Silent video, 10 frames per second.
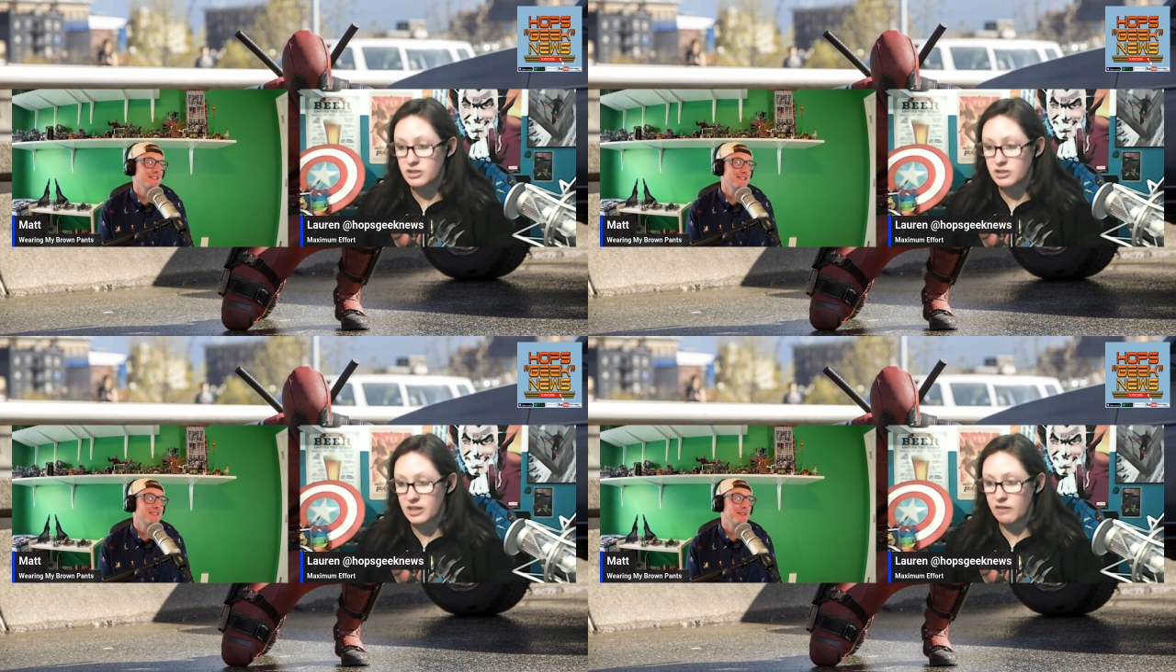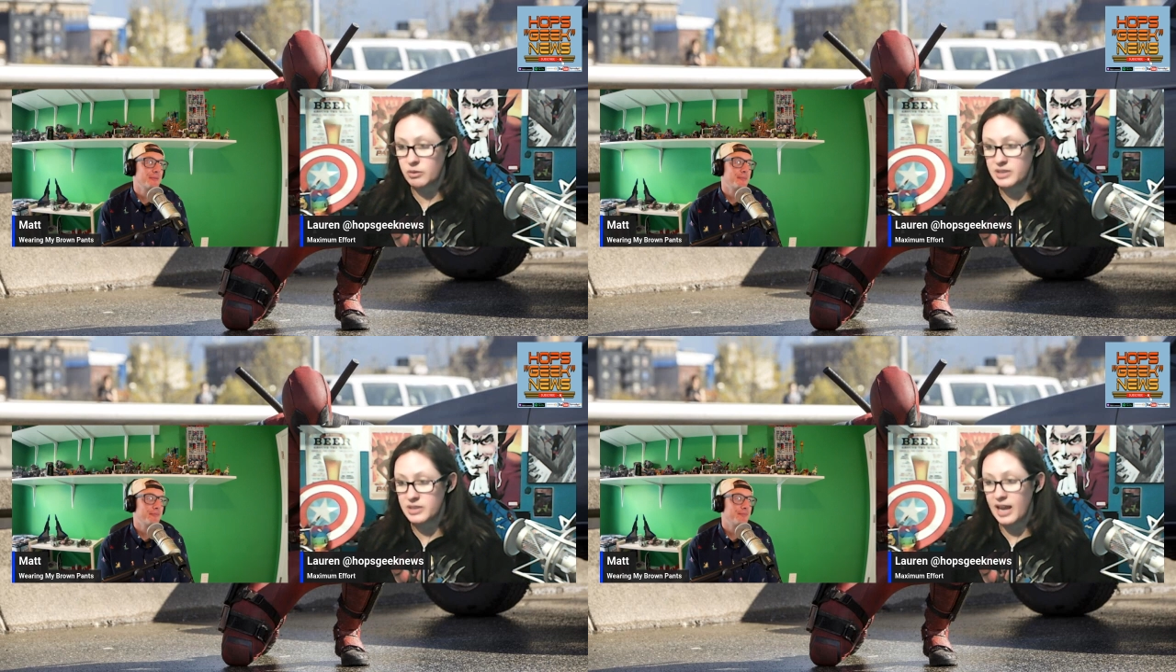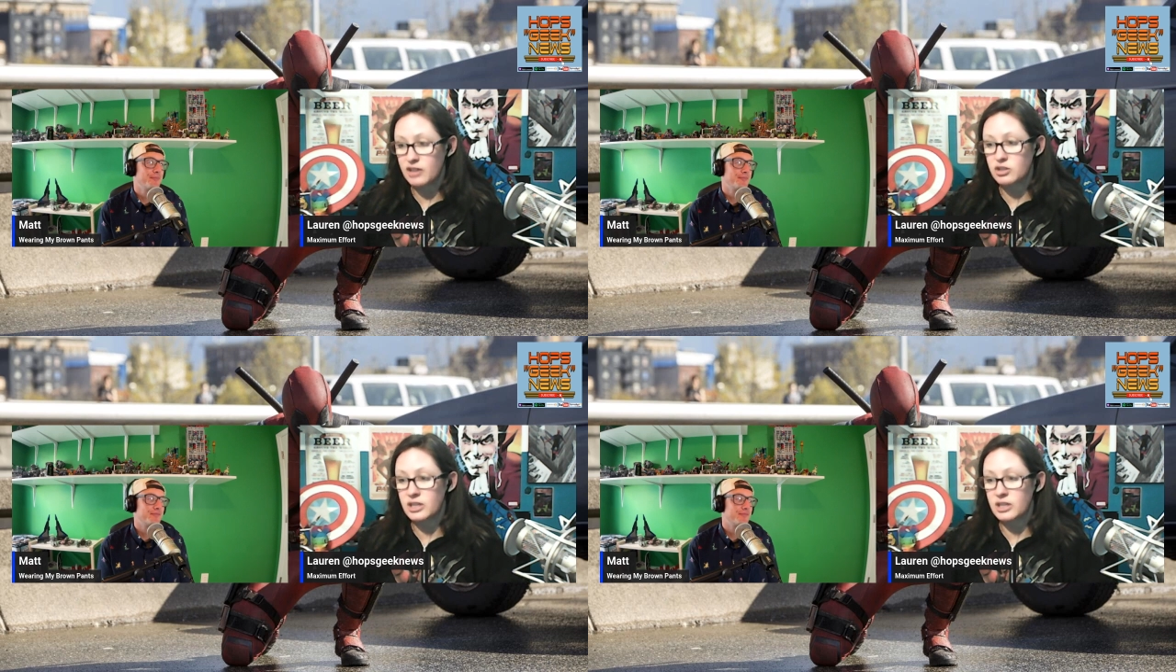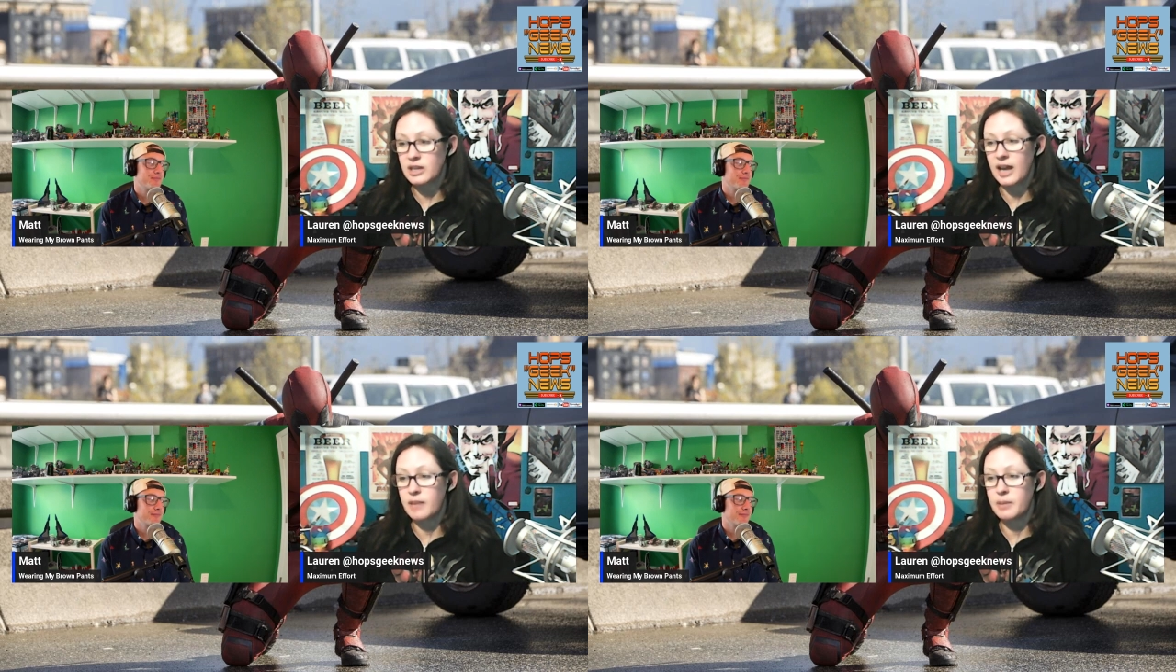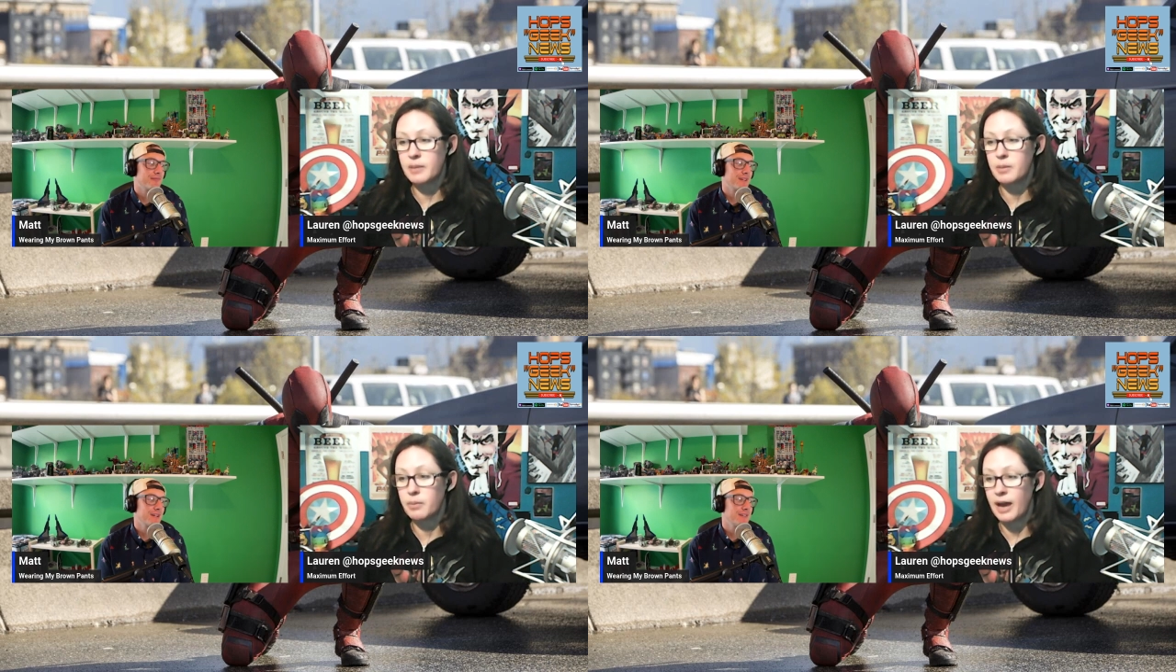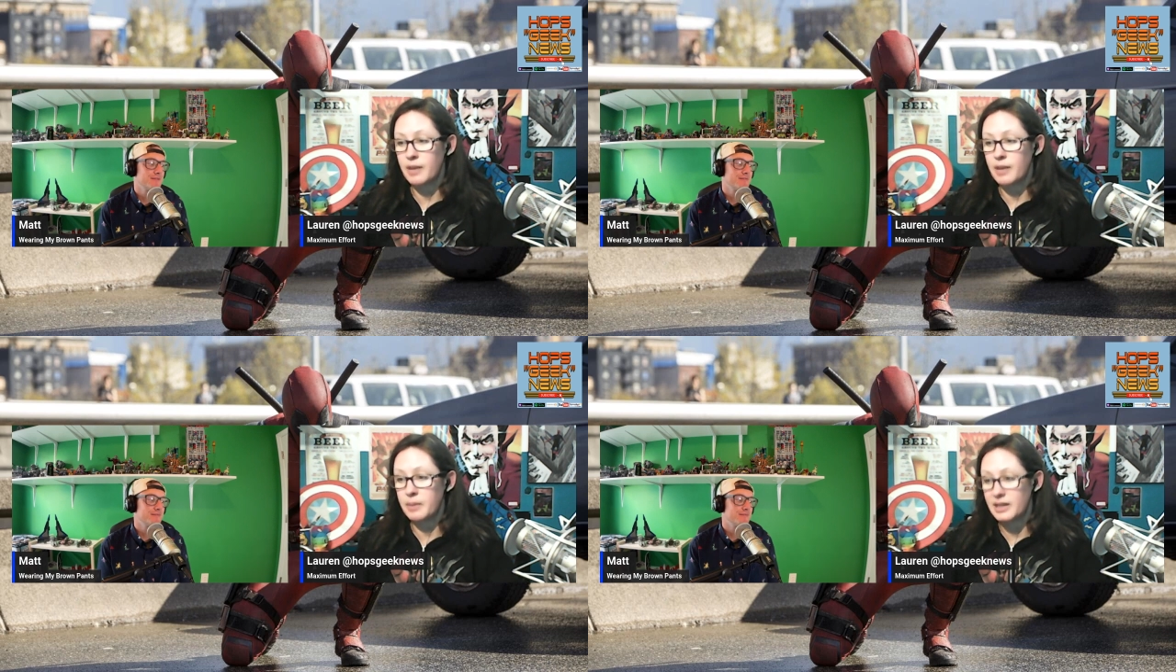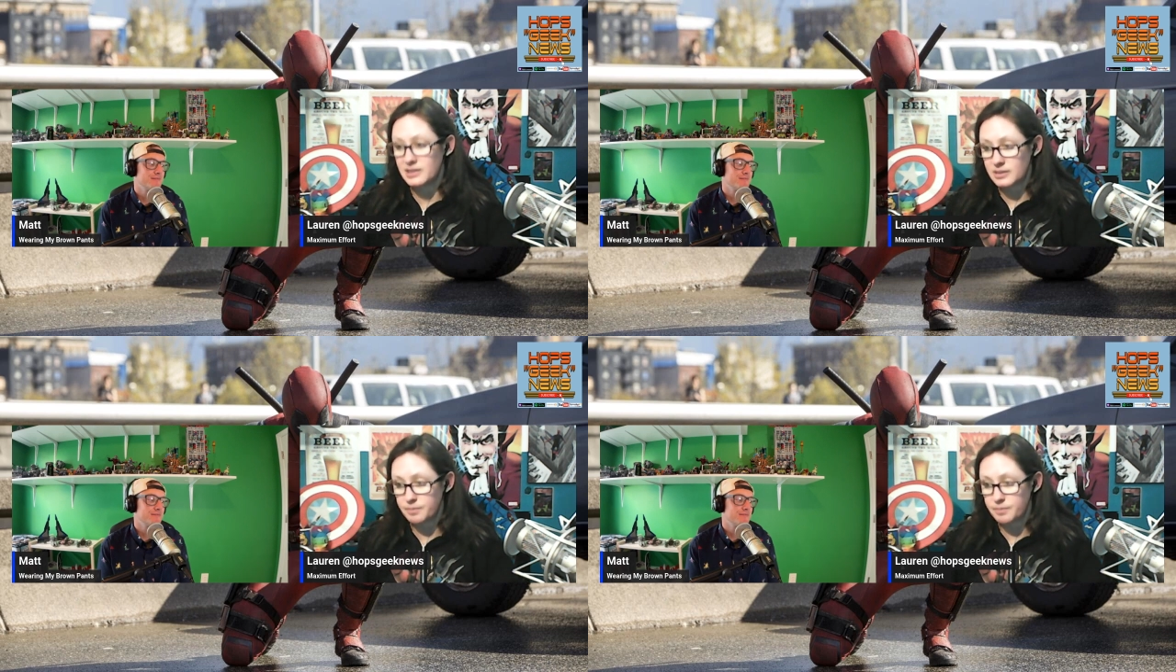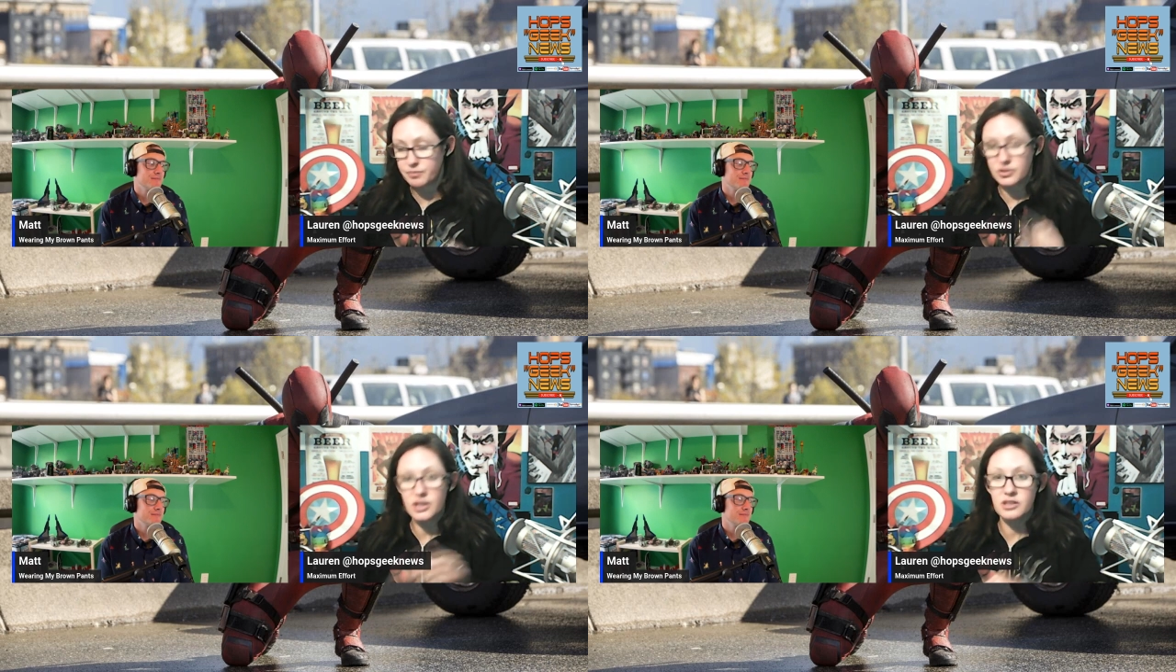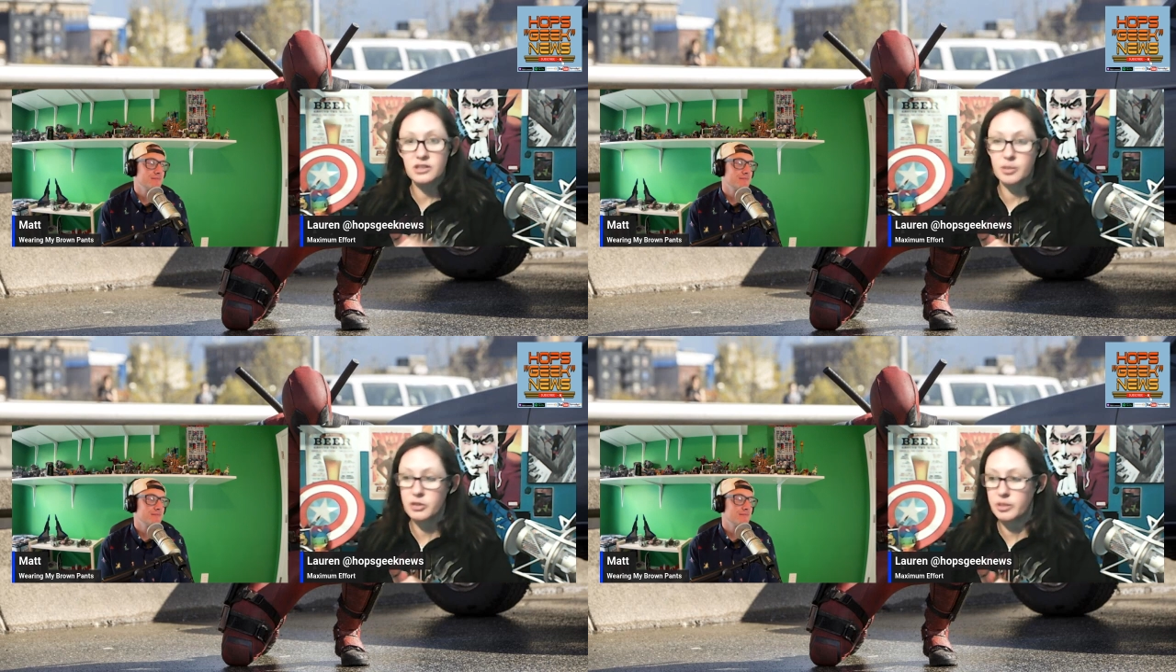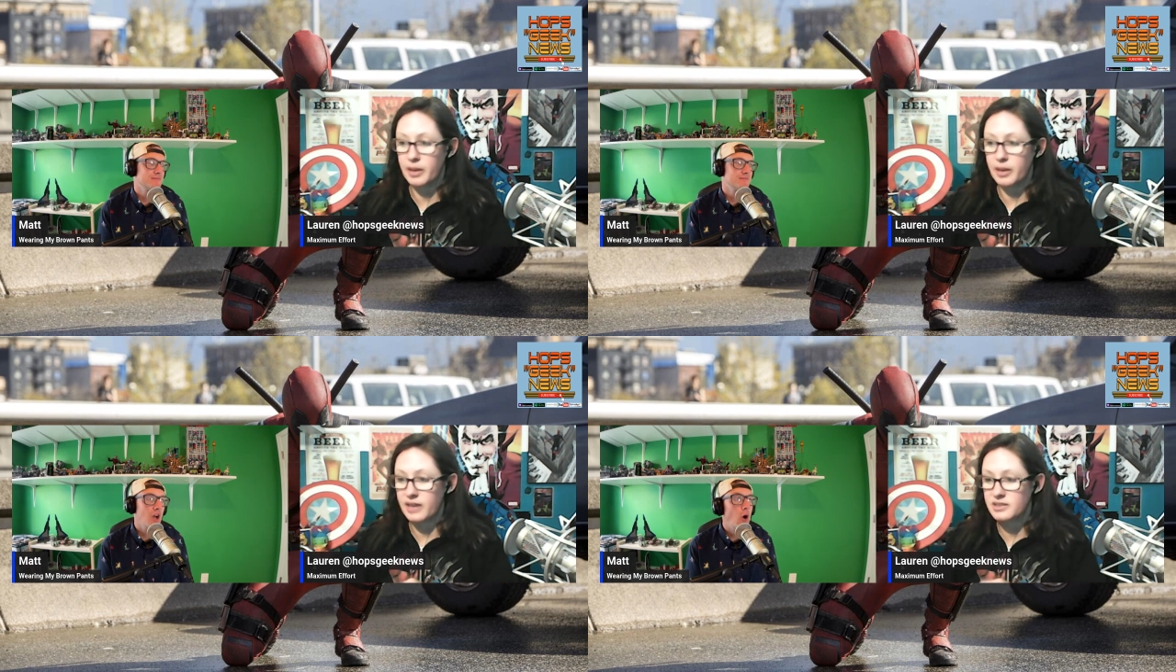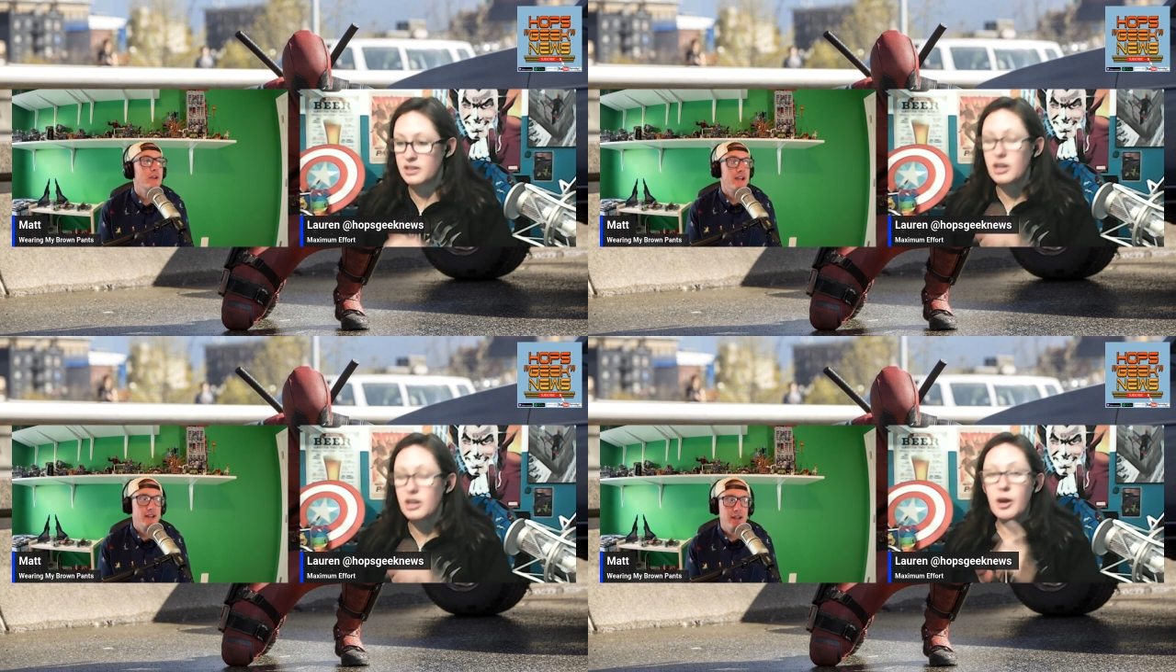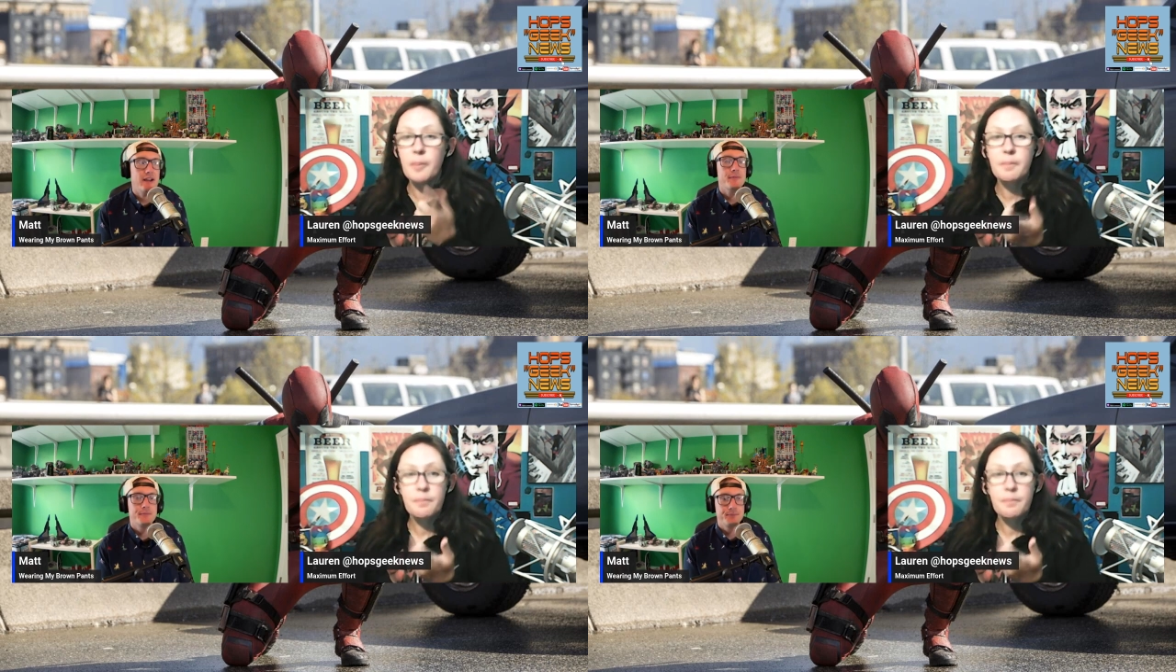David, was actually had been Brad Pitt's stunt double in the past. Oh yeah, yeah, yeah.